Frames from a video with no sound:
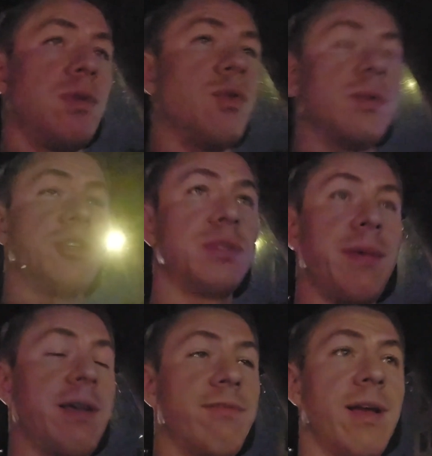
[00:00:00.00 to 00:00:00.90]
you don't
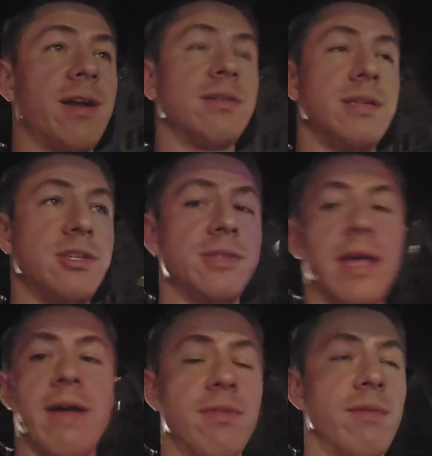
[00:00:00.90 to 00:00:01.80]
just make flyers and
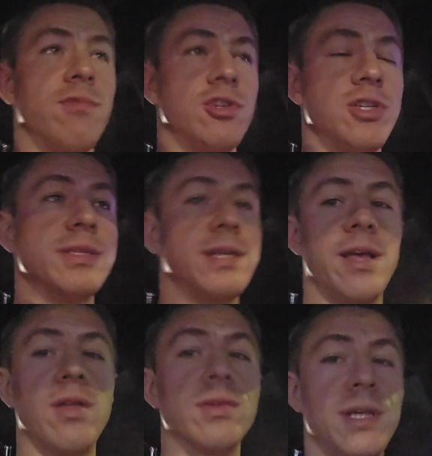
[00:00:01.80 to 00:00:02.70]
just have them for shits and
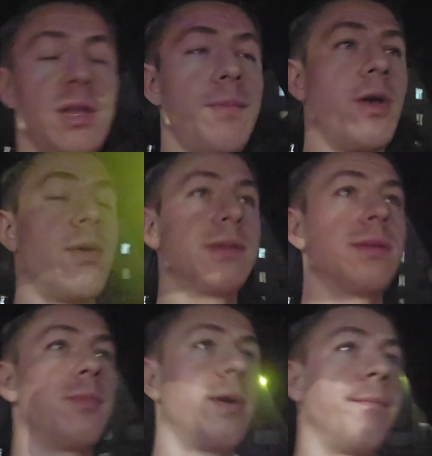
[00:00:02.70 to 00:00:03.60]
giggles. They need to be going
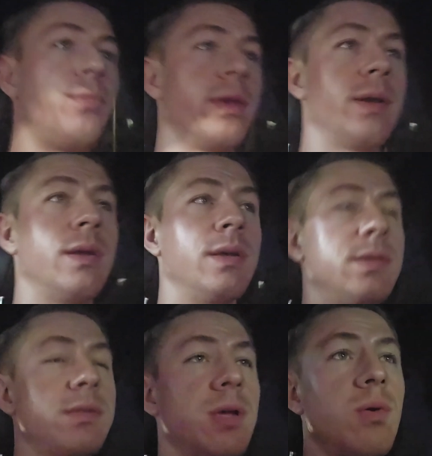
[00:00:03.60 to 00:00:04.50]
somewhere.
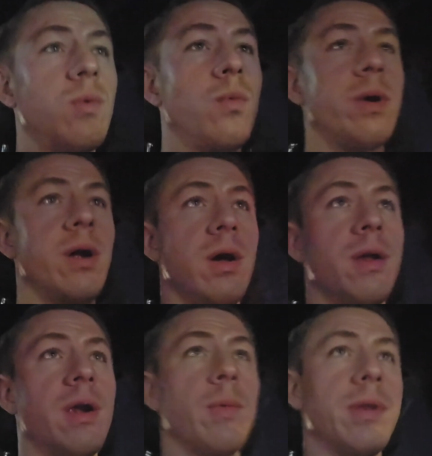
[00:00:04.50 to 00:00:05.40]
So we're
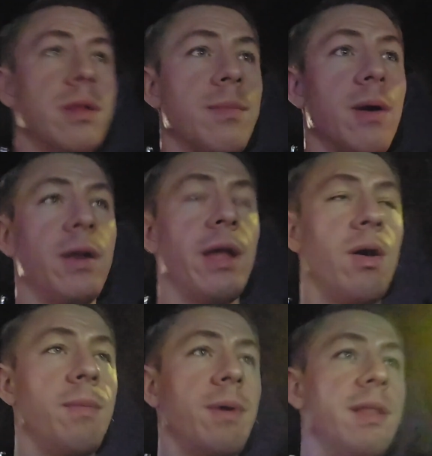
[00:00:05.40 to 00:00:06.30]
on our way to the barn
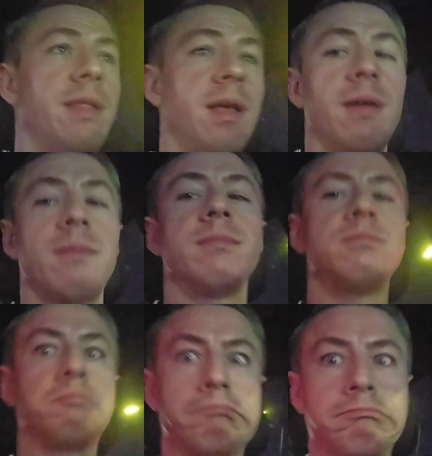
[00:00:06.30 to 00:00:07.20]
now. Turn left onto
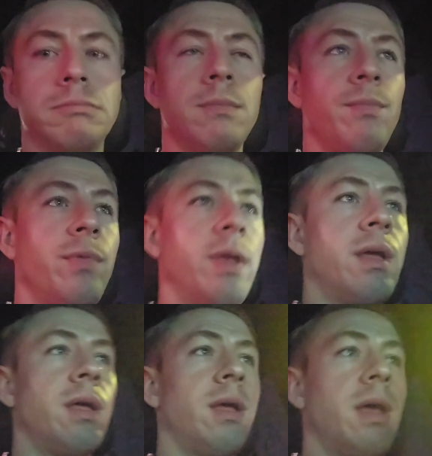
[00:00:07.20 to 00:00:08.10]
Heliotrope Drive.